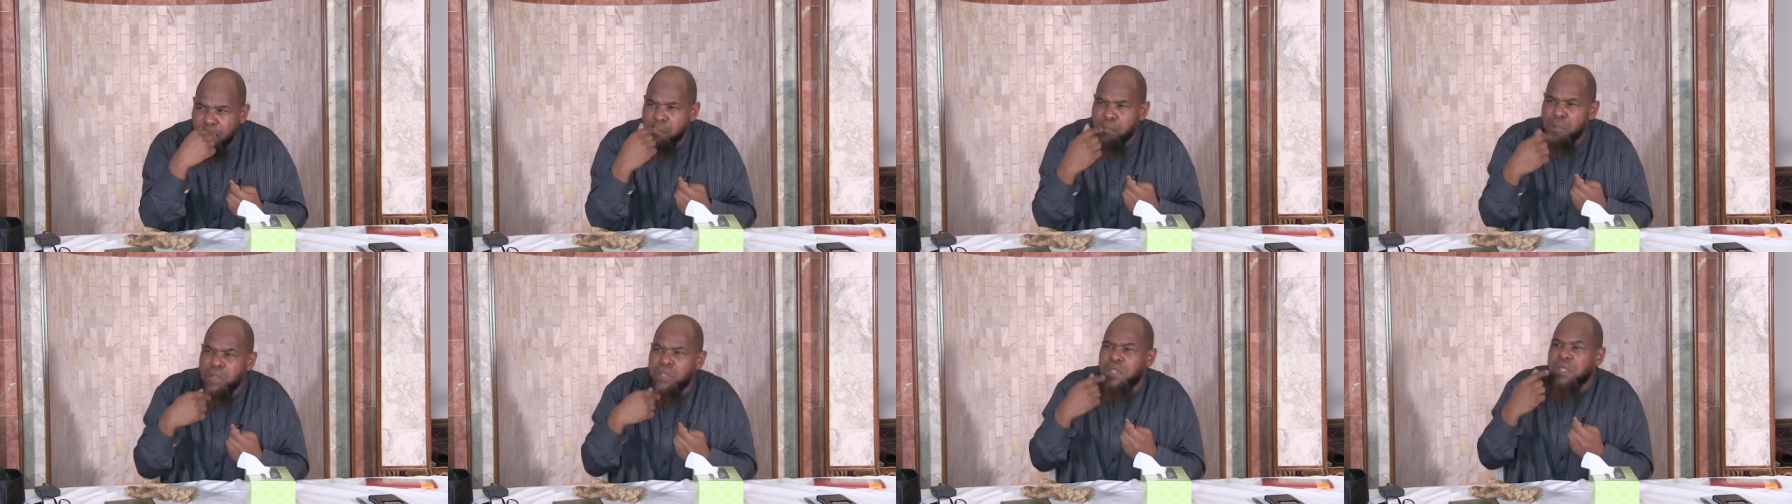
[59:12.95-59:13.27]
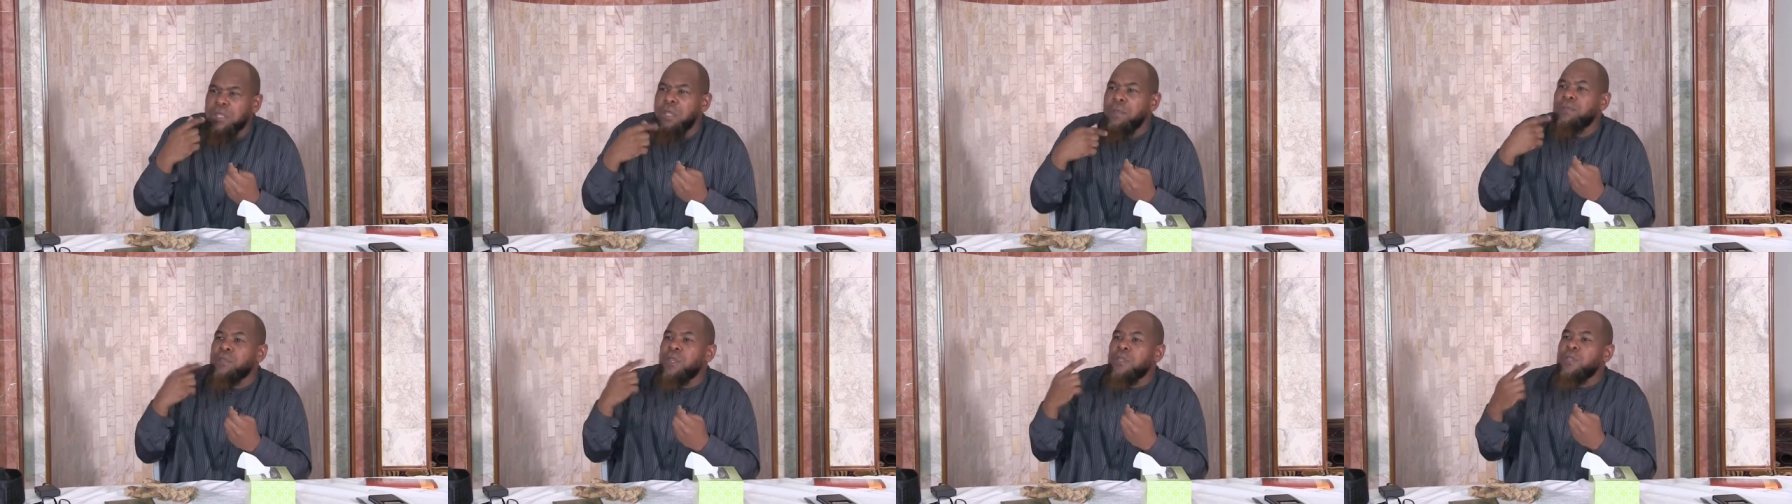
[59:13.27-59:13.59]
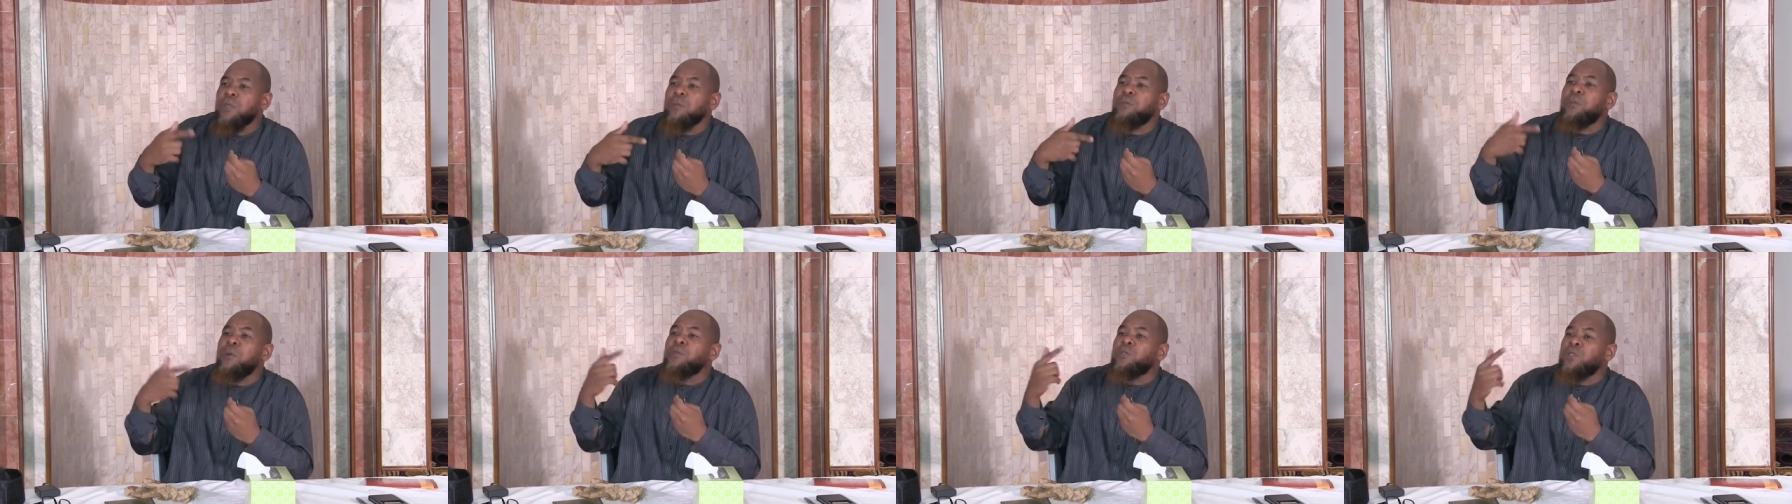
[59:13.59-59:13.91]
Muslims
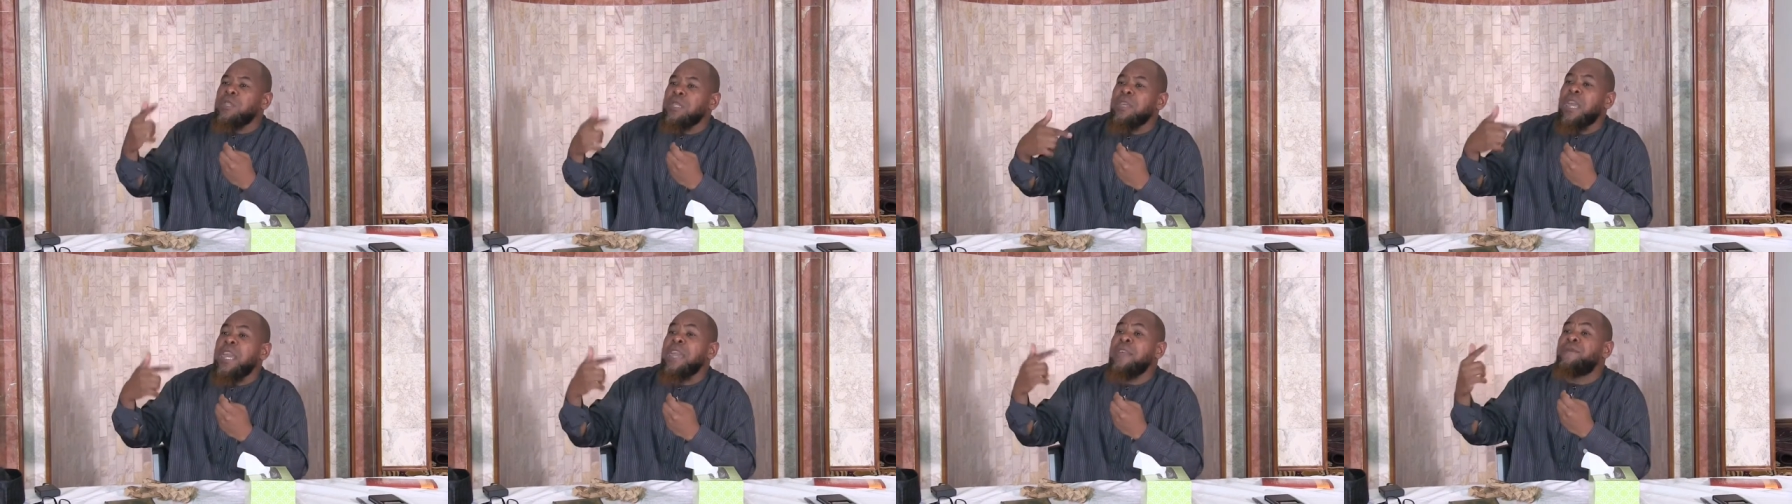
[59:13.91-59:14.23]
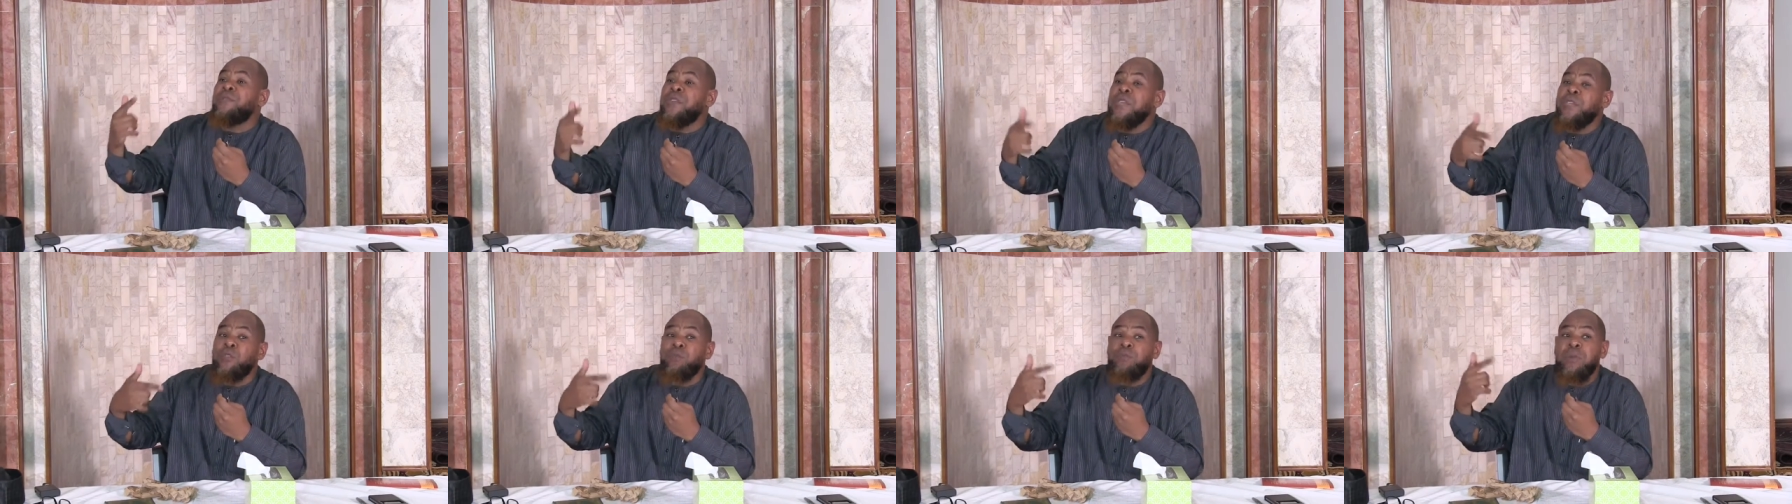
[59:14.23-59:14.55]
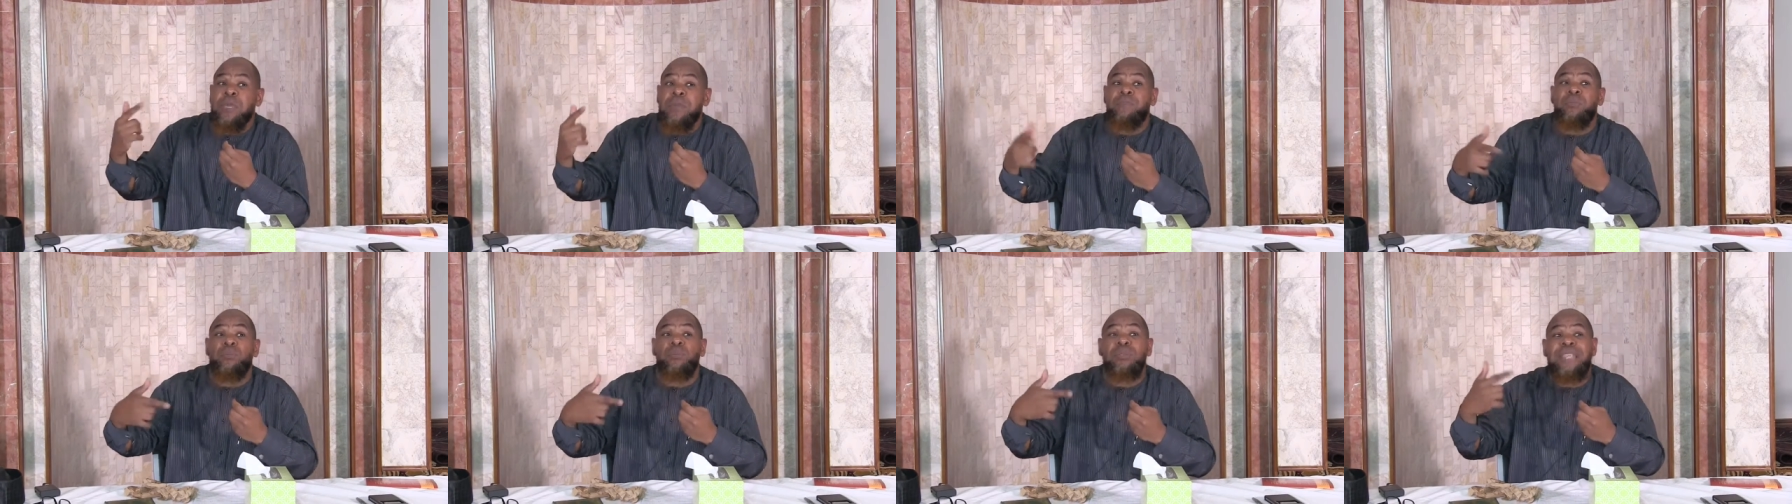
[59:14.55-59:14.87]
are supposed to give these
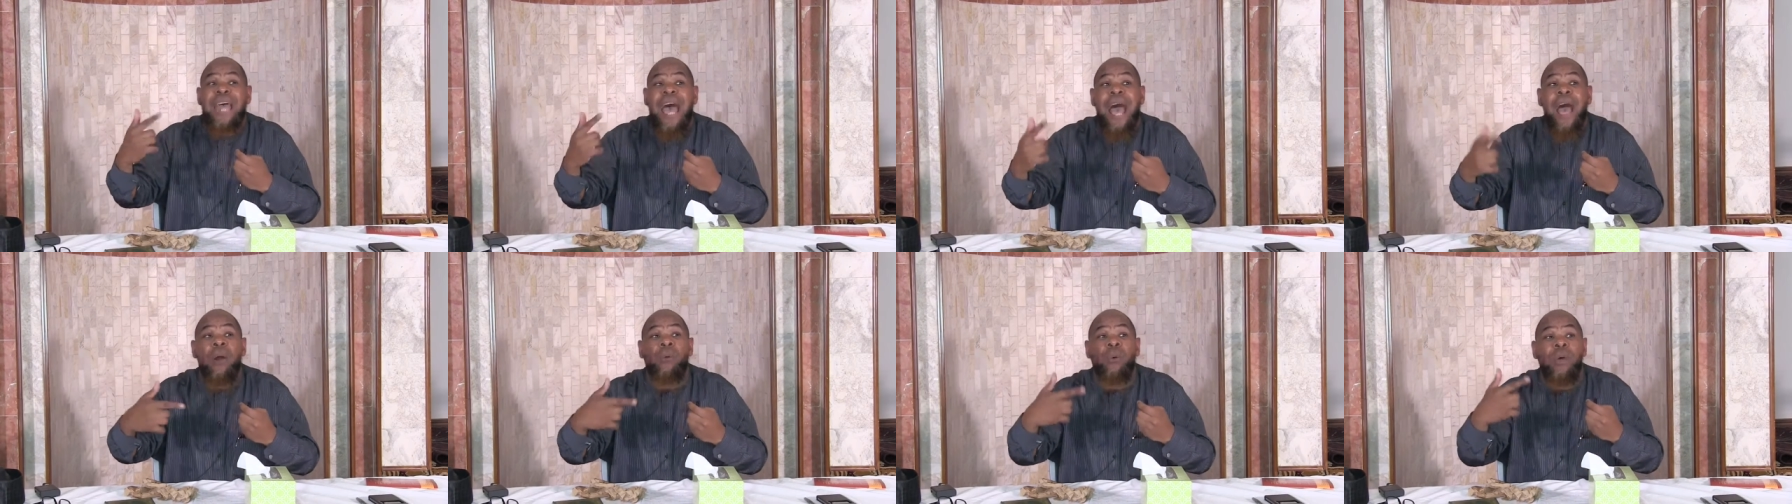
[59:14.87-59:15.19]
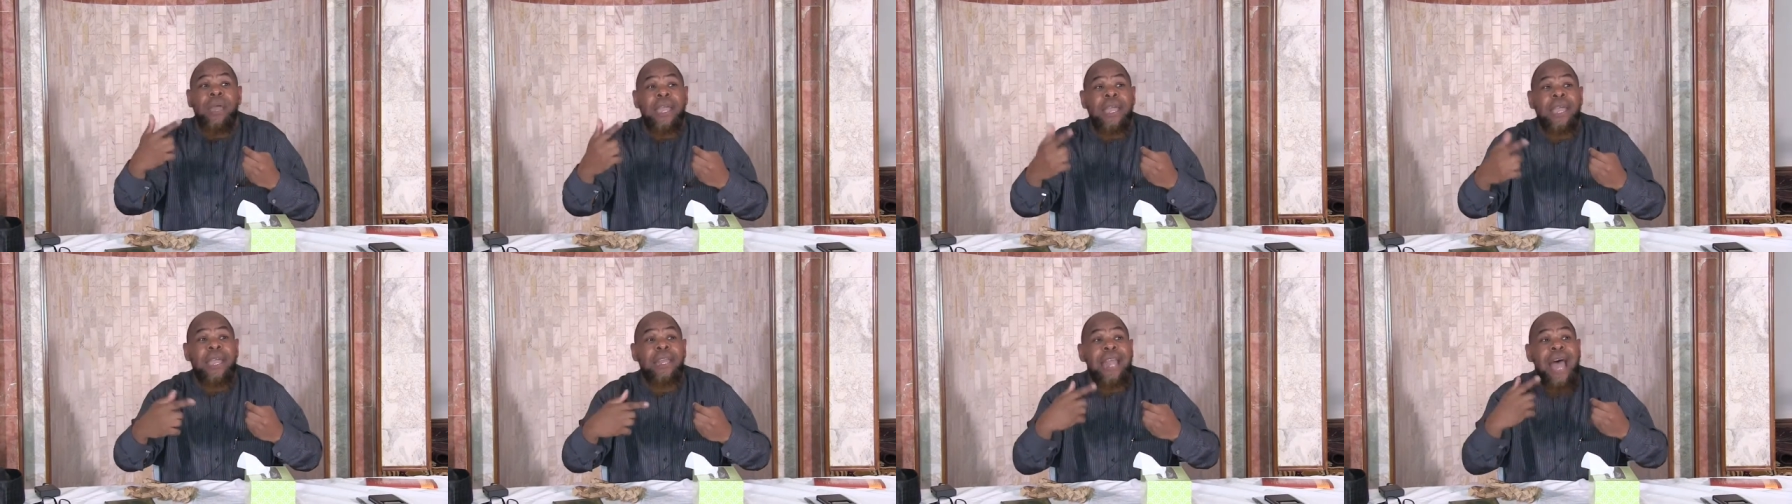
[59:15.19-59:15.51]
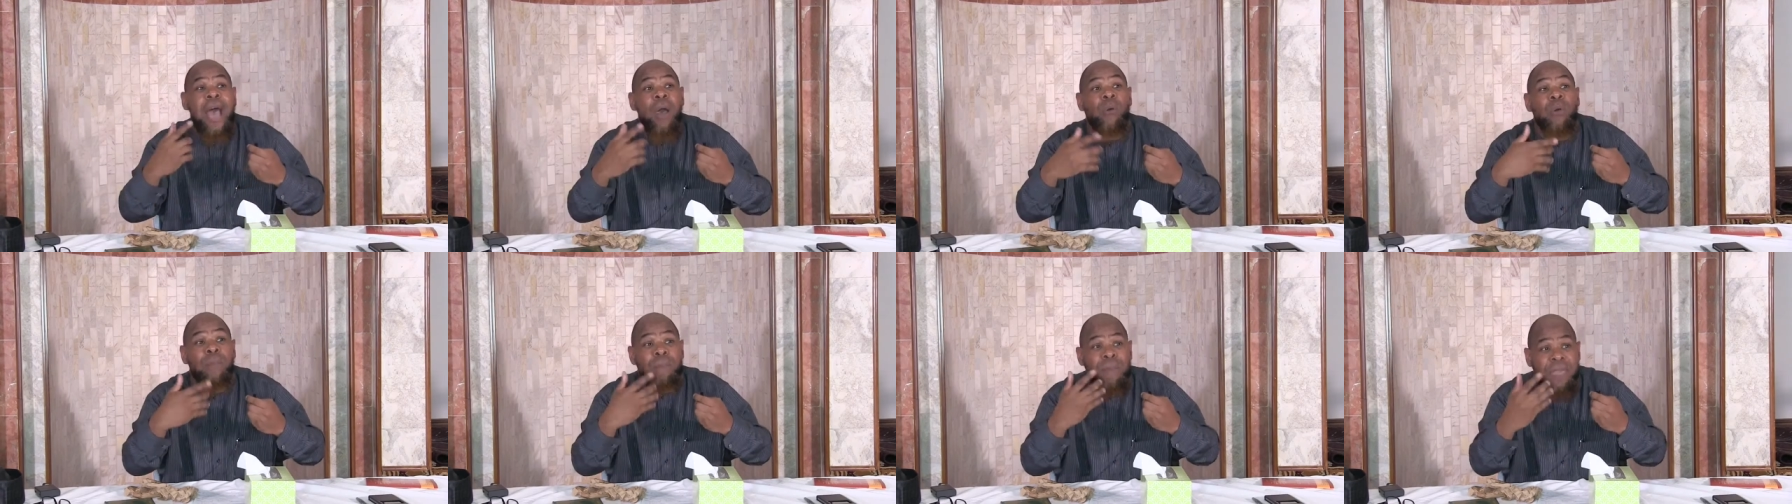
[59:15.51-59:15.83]
people dawah in
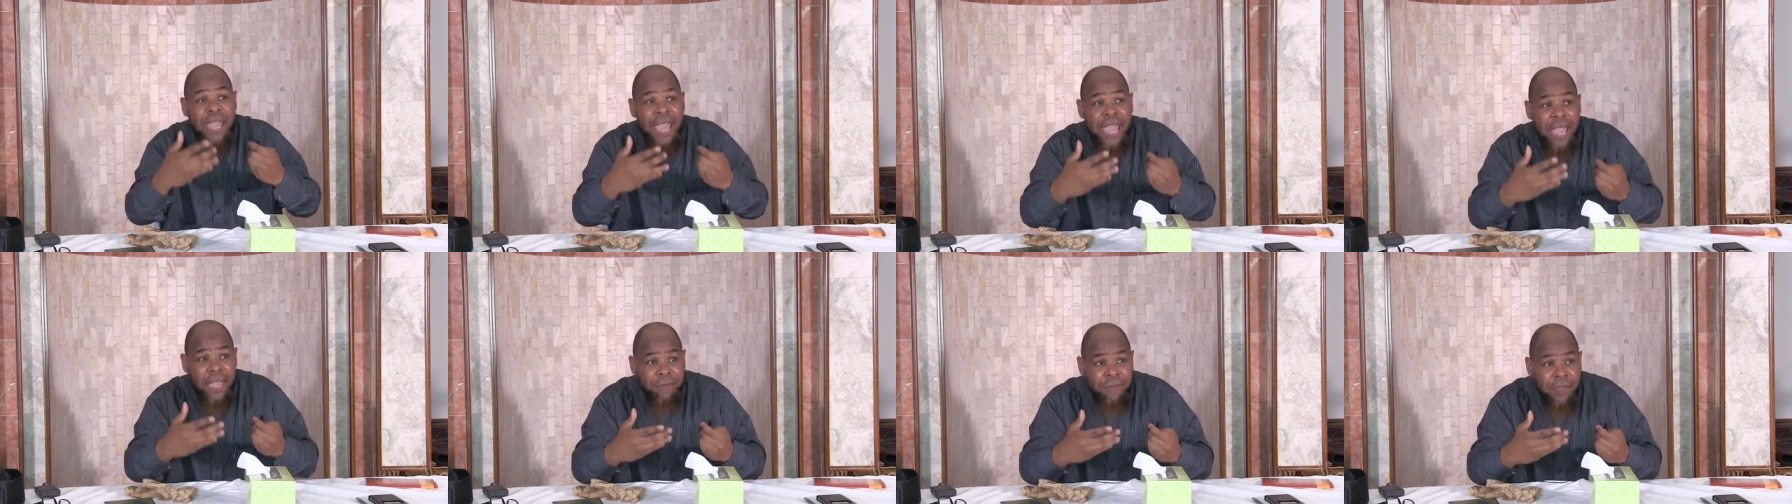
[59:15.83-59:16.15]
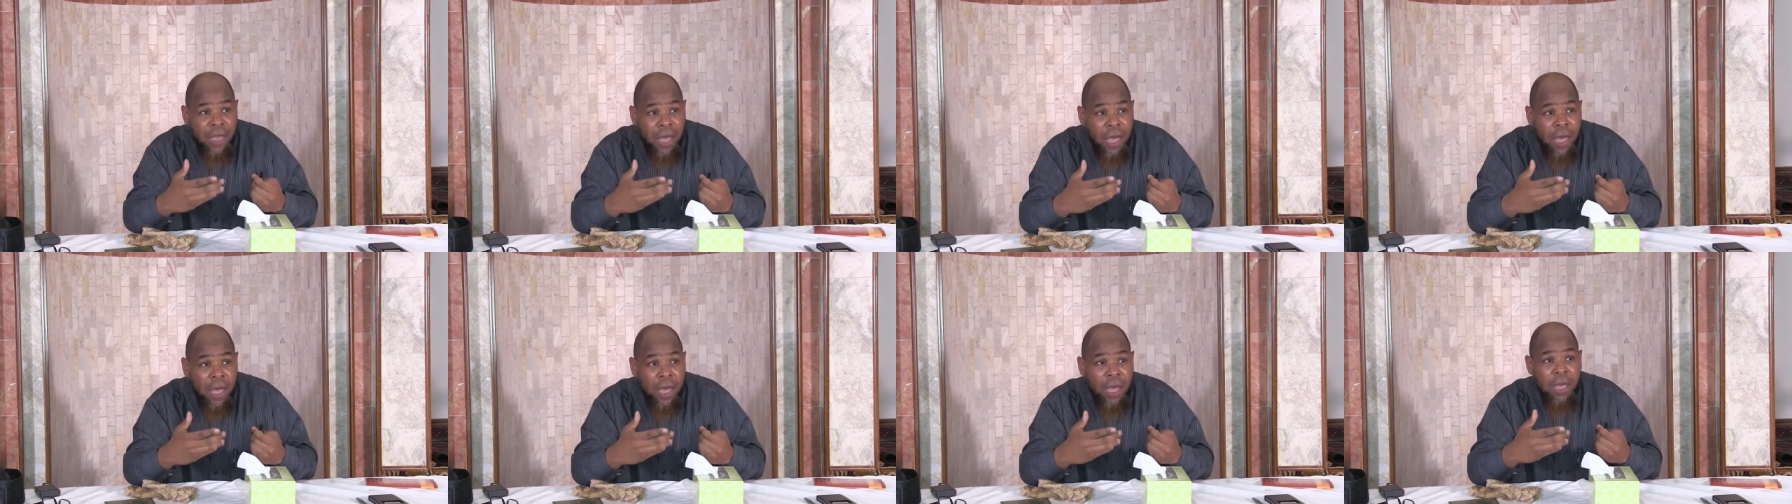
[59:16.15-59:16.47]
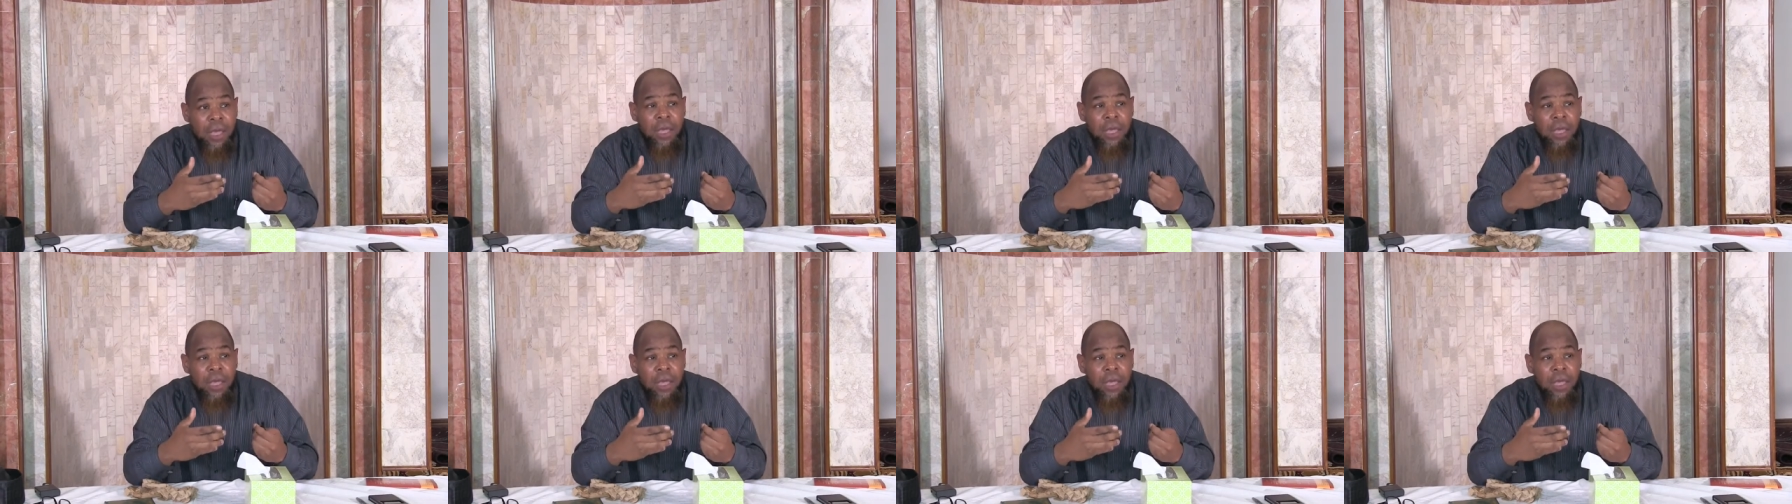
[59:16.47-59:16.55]
our behavior